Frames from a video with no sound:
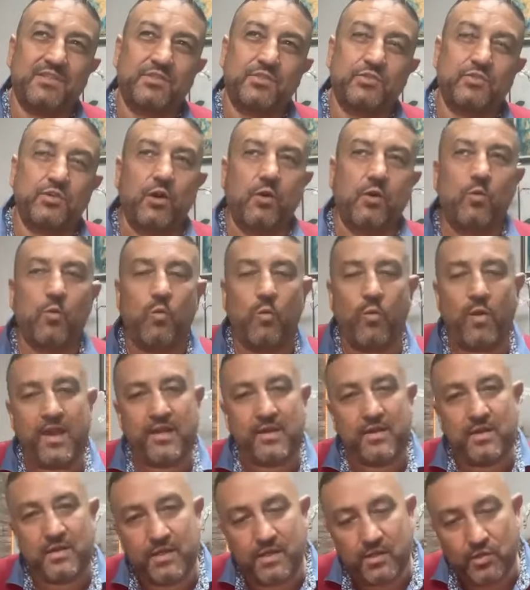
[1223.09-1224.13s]
So
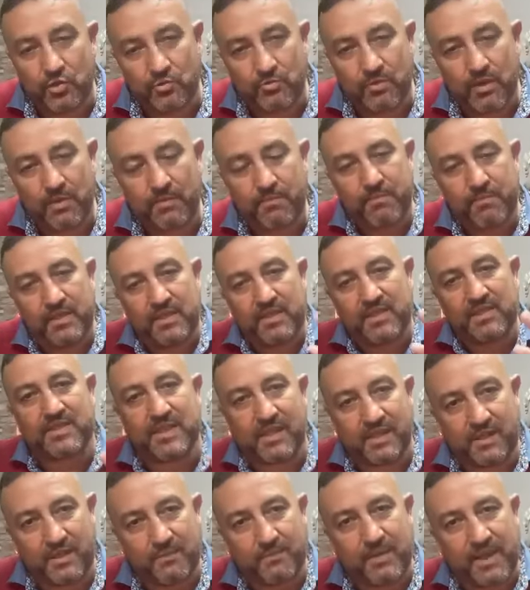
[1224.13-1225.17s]
when the human beings
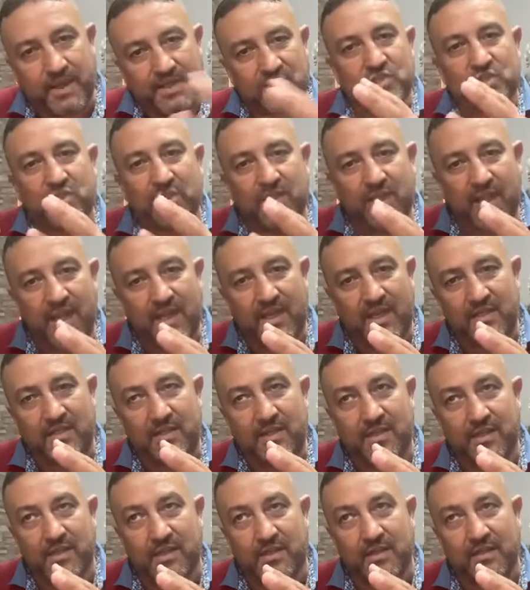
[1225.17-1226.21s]
are
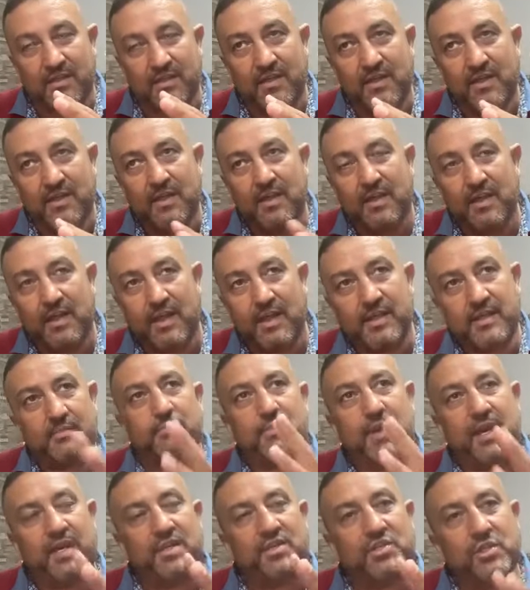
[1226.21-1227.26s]
imagining and
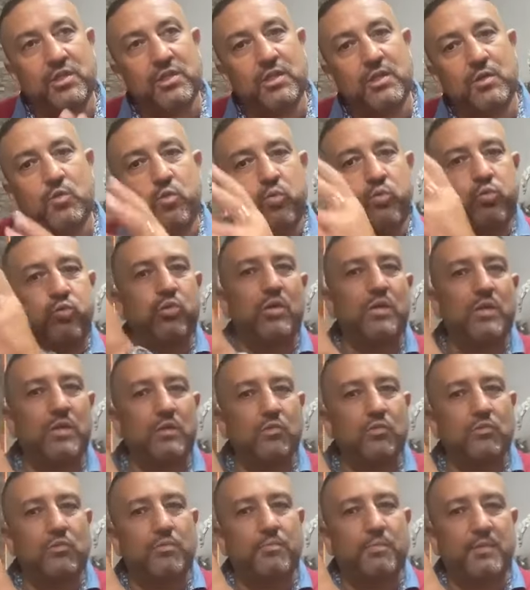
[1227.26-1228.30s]
imagining
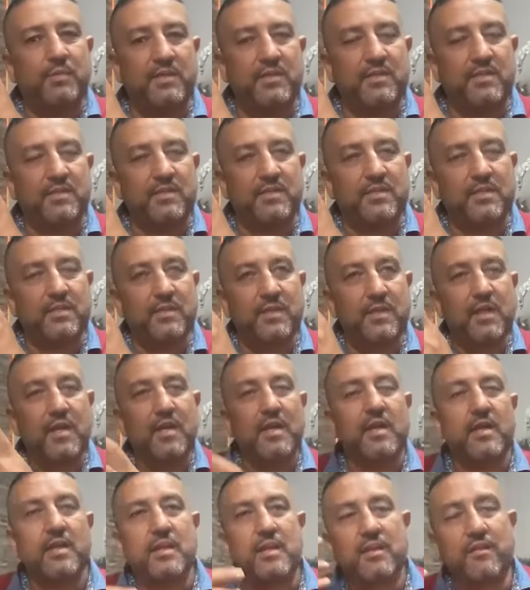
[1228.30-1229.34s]
world peace,
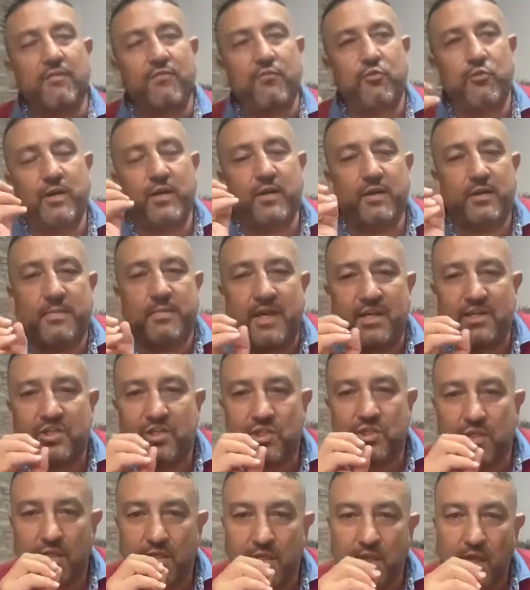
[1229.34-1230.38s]
if we're
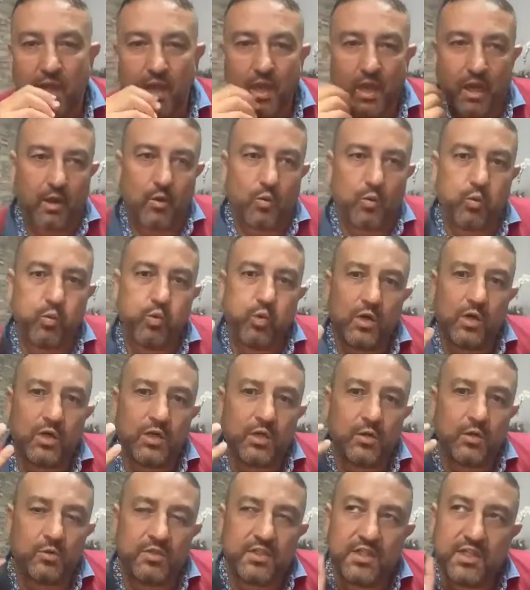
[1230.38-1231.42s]
imagining a
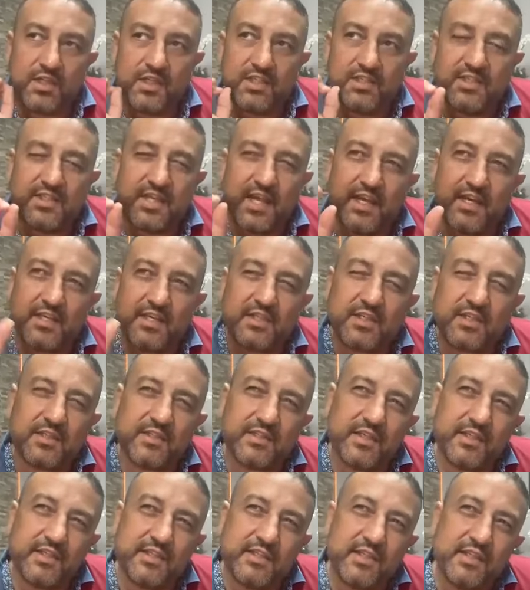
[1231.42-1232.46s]
world dictator
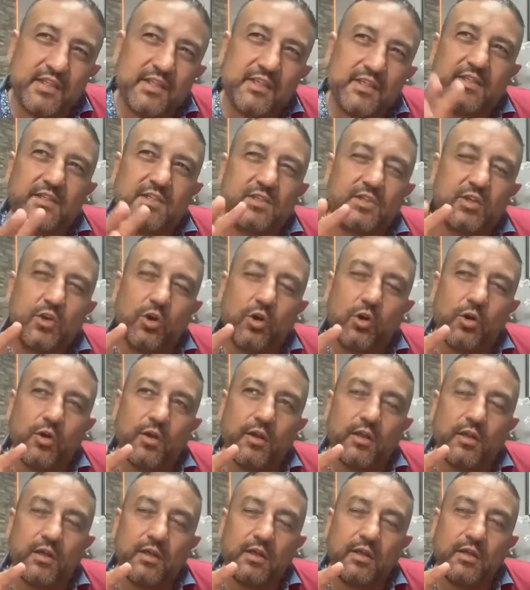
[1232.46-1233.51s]
that is
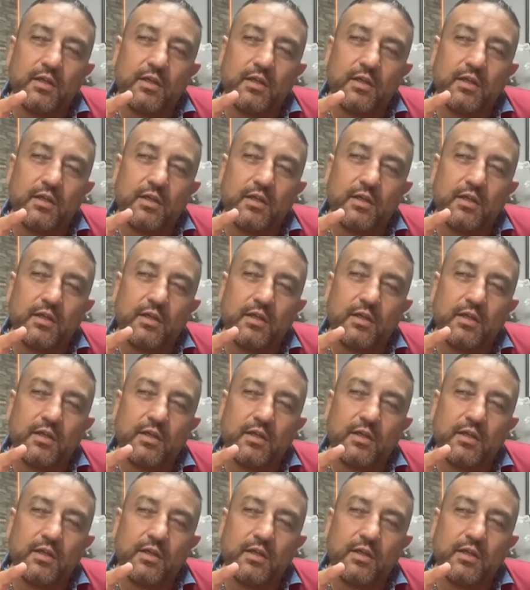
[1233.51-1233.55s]
going